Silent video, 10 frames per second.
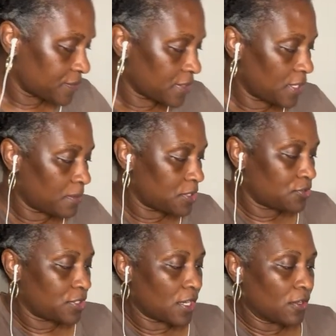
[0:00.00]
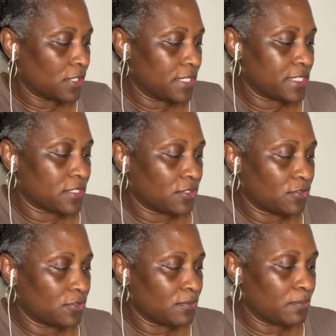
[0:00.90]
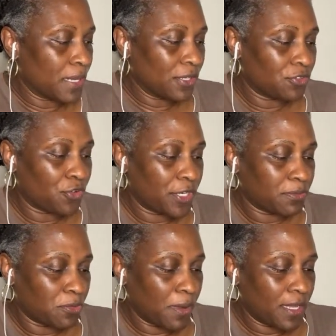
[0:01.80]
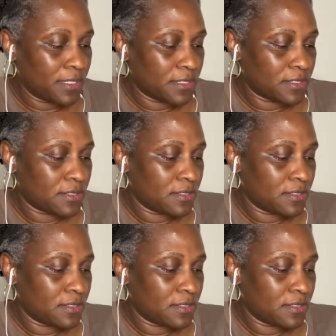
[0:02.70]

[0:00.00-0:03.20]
I'm gonna do it all in these little biodegradable pots.